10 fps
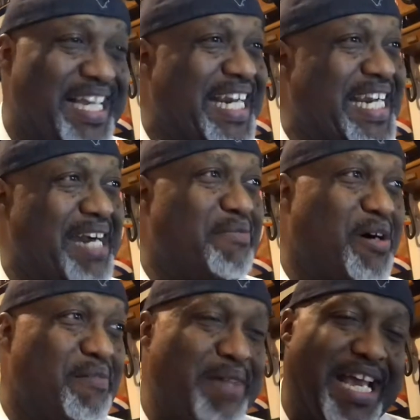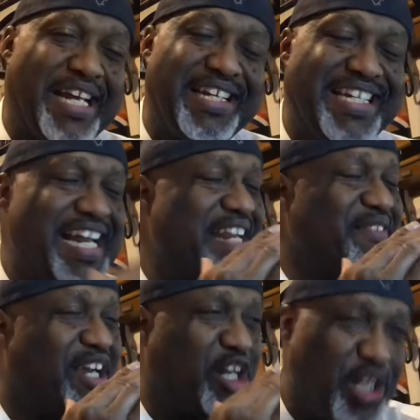Come on, man. Not
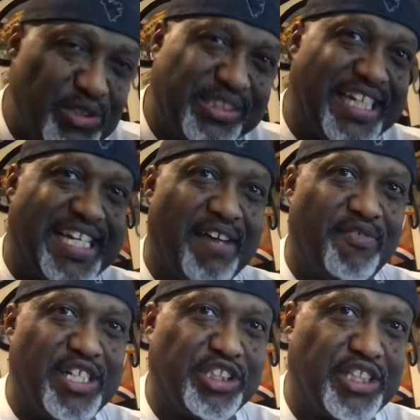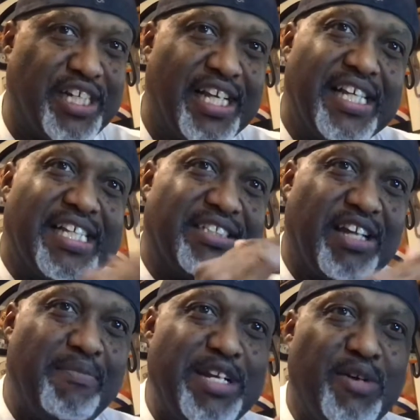even close to the definition. So
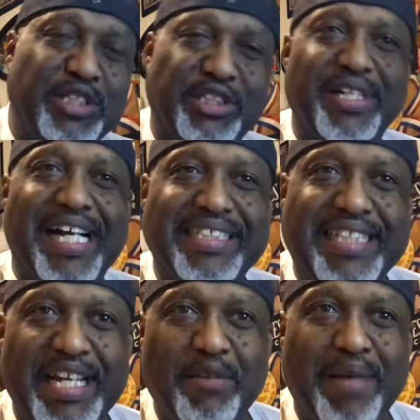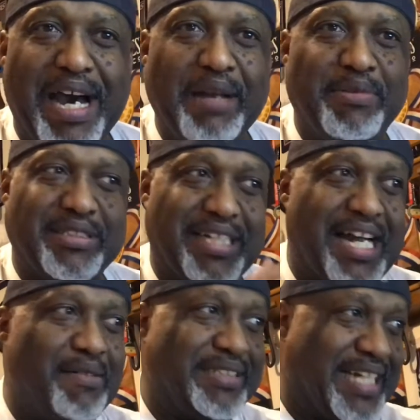let me know what you guys think about it. Put some
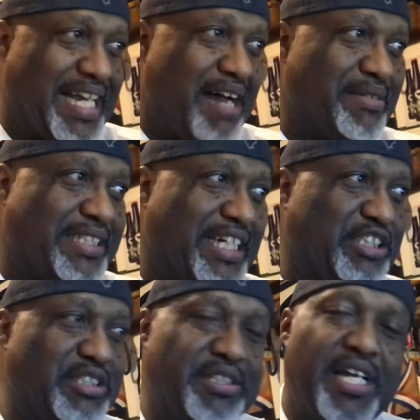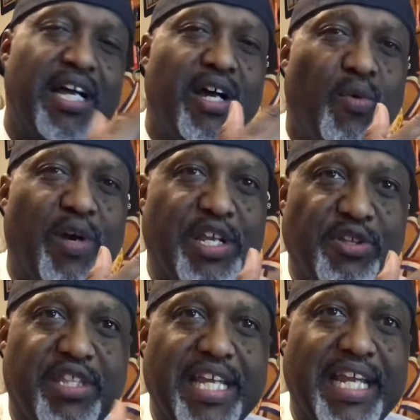comments in the comment section where you
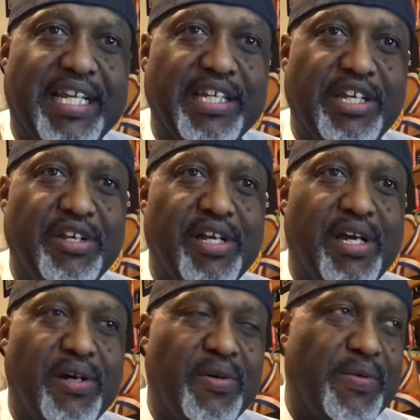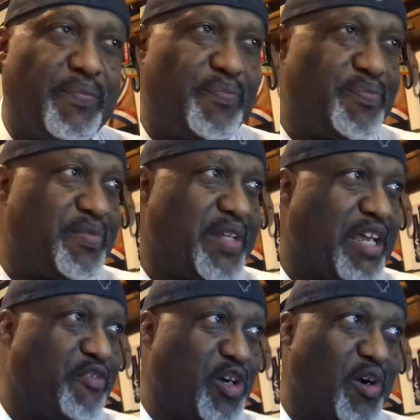think, you know,
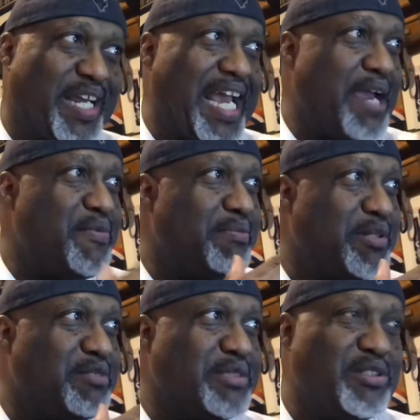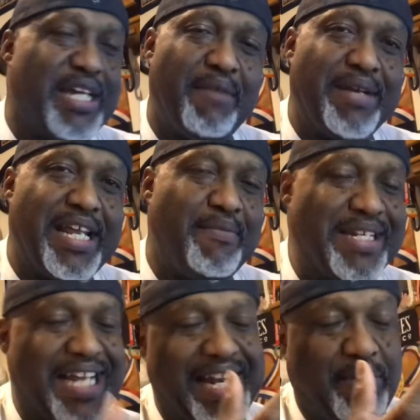if you're okay with Blue Moon coming in. I mean,
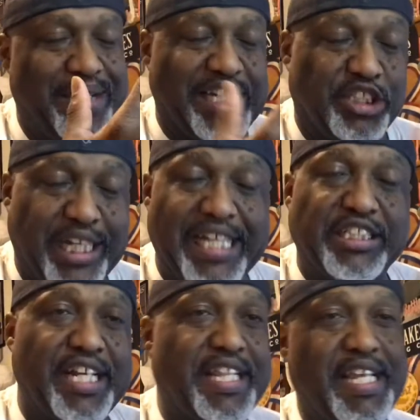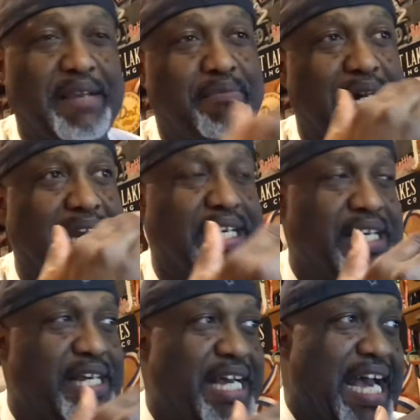not like we can change anything, but
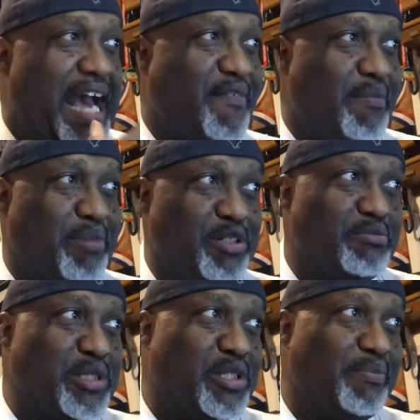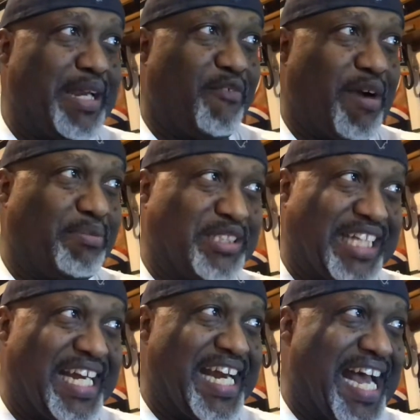having Blue Moon being
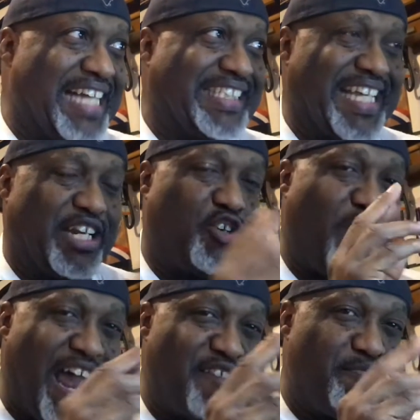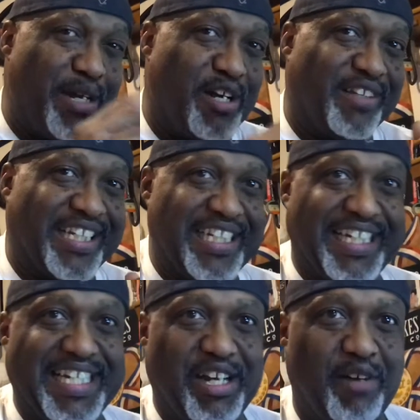represented as the craft beer of the
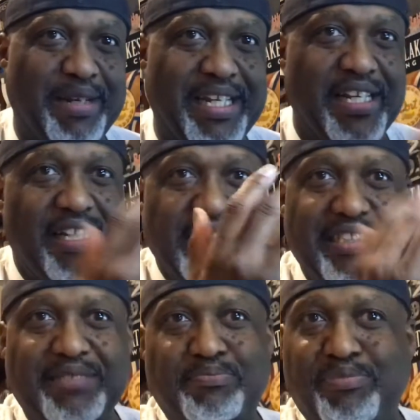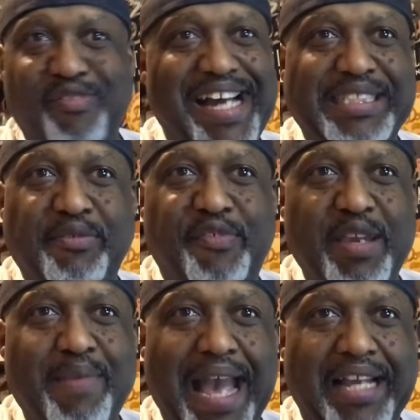Kentucky Derby, just provide some
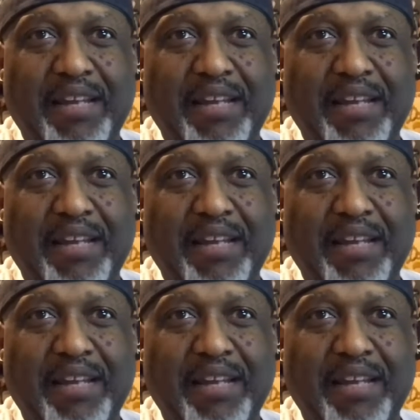feedback.